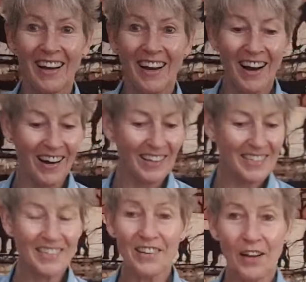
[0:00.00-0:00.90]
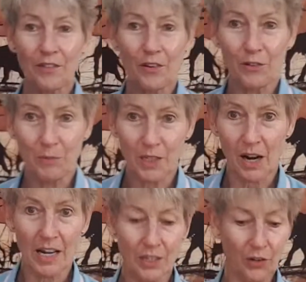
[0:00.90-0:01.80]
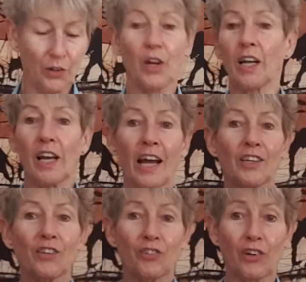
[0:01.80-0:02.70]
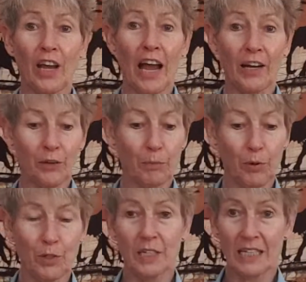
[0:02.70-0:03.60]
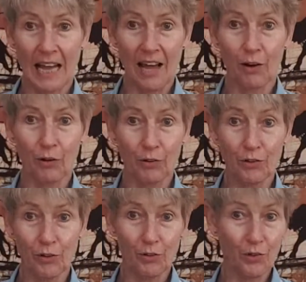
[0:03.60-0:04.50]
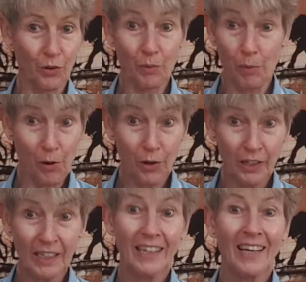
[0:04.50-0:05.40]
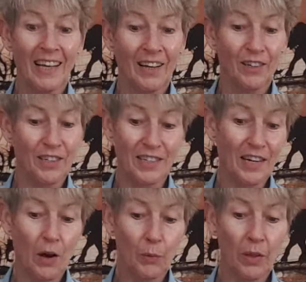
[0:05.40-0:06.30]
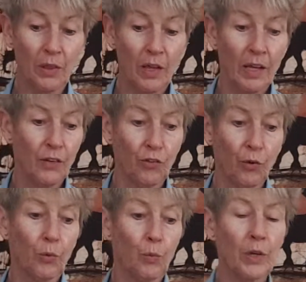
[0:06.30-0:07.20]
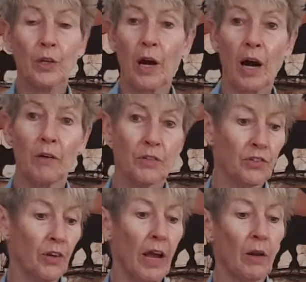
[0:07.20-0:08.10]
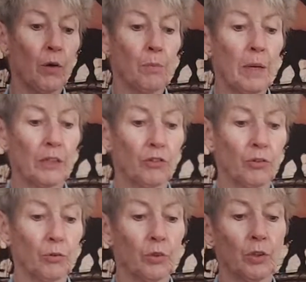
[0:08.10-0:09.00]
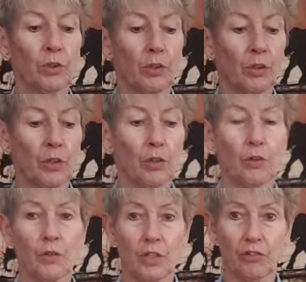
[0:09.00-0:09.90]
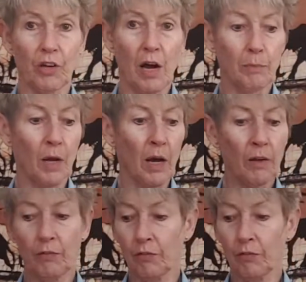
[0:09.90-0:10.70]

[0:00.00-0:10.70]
Hi, this is Jennifer from Skyezone. I'd like to show you how to process aloe to use on a burn to start with. So when you harvest your aloe, make sure that you use a sharp knife,